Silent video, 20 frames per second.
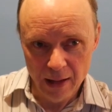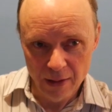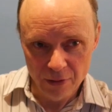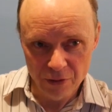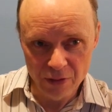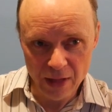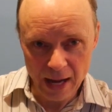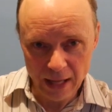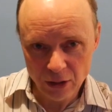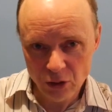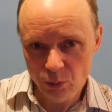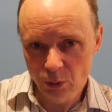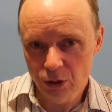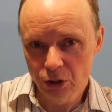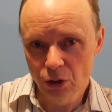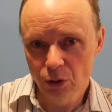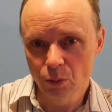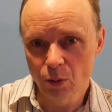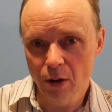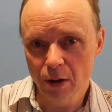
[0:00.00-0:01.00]
That's
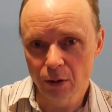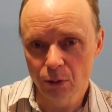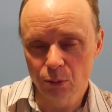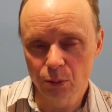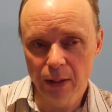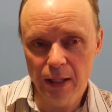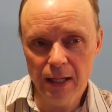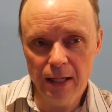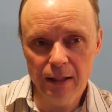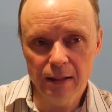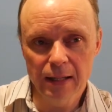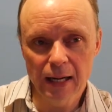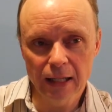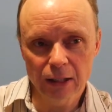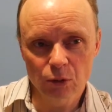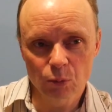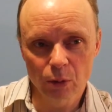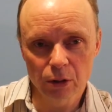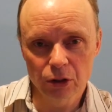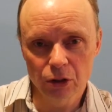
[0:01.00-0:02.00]
what you want to read,
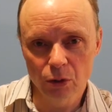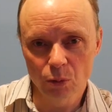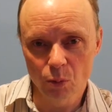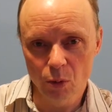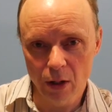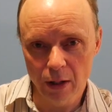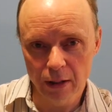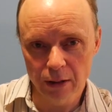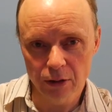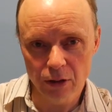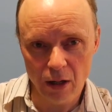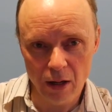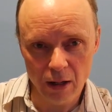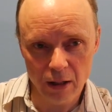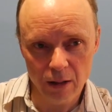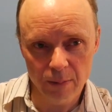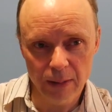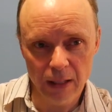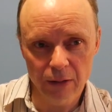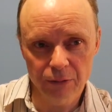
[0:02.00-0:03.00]
that's what you want to
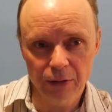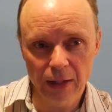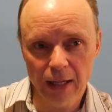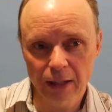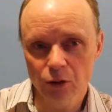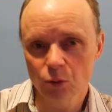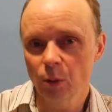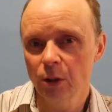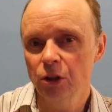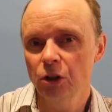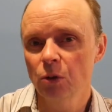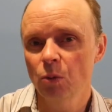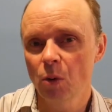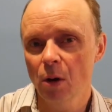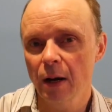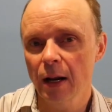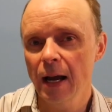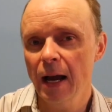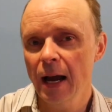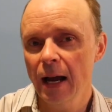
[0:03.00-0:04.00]
talk about, that's what you
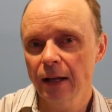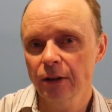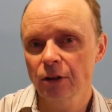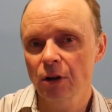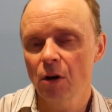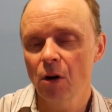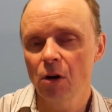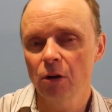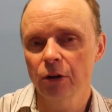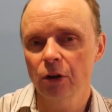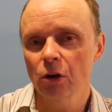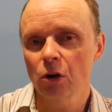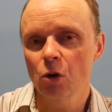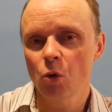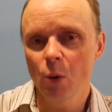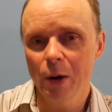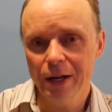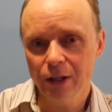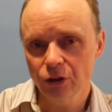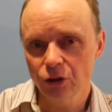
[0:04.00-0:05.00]
want to ask all your
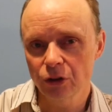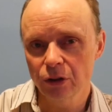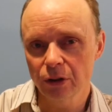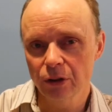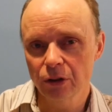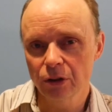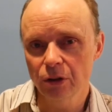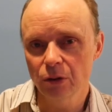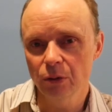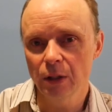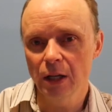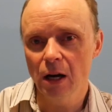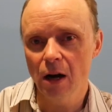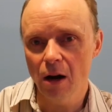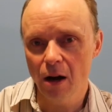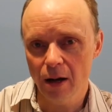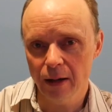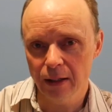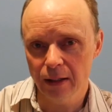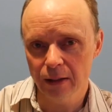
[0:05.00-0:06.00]
questions to the
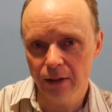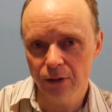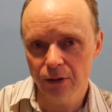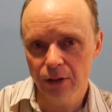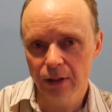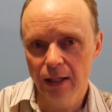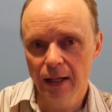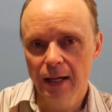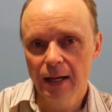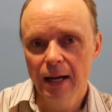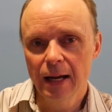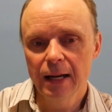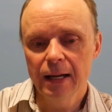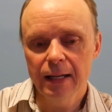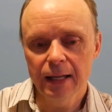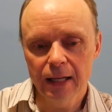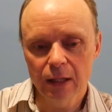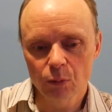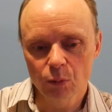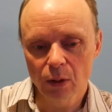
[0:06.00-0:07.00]
audience
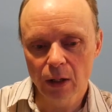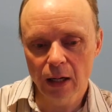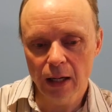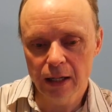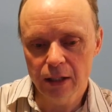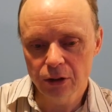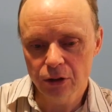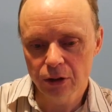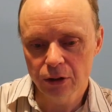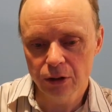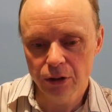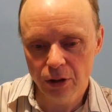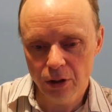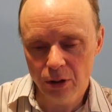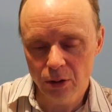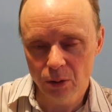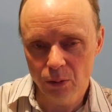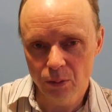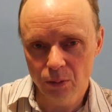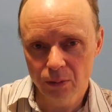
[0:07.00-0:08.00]
in relation
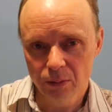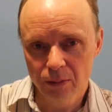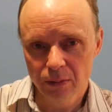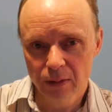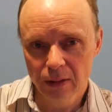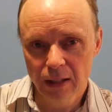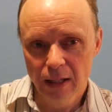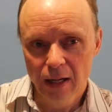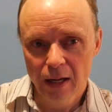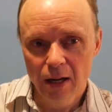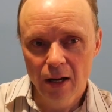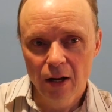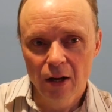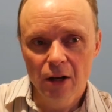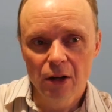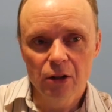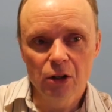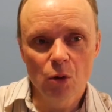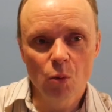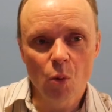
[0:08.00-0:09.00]
to.
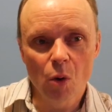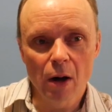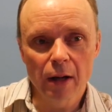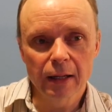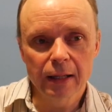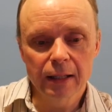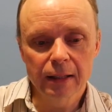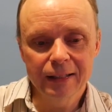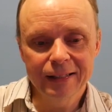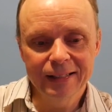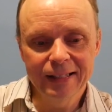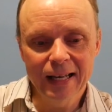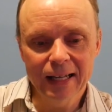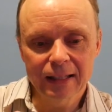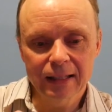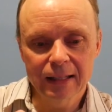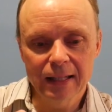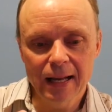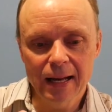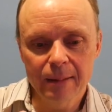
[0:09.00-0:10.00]
You want to
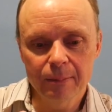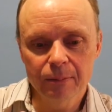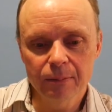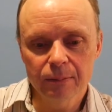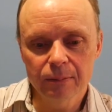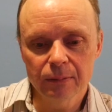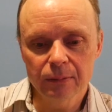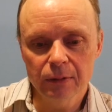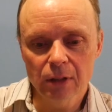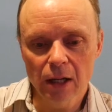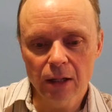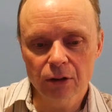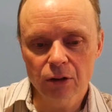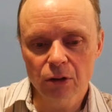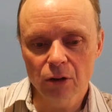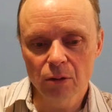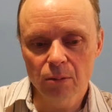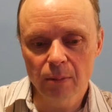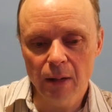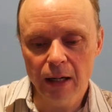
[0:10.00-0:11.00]
get them not
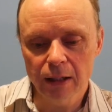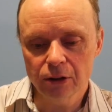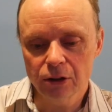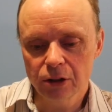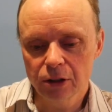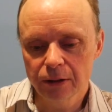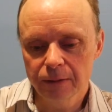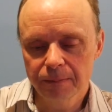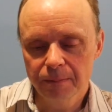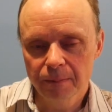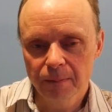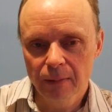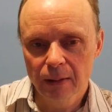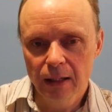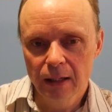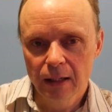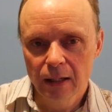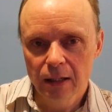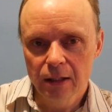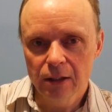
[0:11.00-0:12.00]
so much,
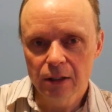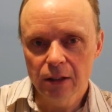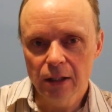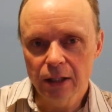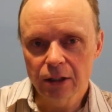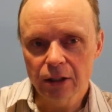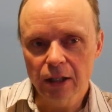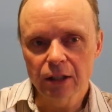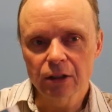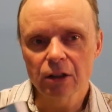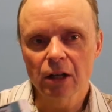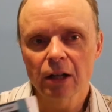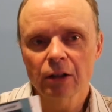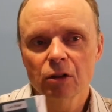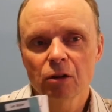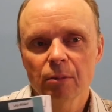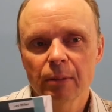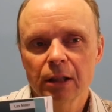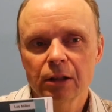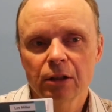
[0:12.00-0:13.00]
it's not
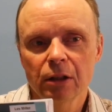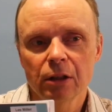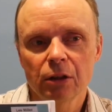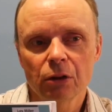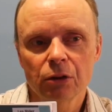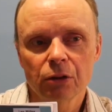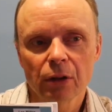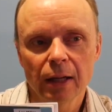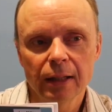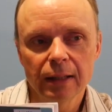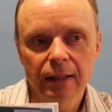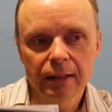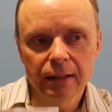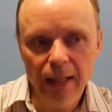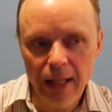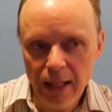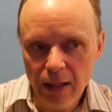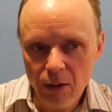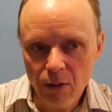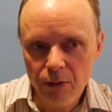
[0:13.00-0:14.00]
so much that you're trying to
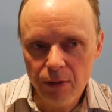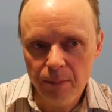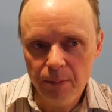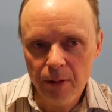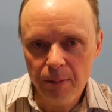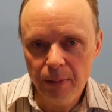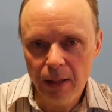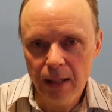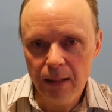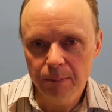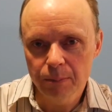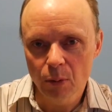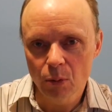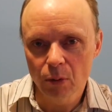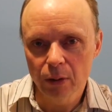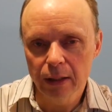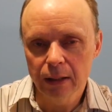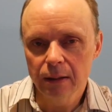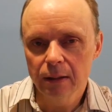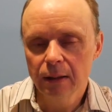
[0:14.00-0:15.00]
tell them the main
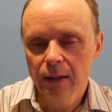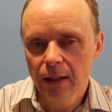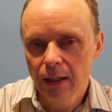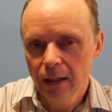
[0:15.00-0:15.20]
point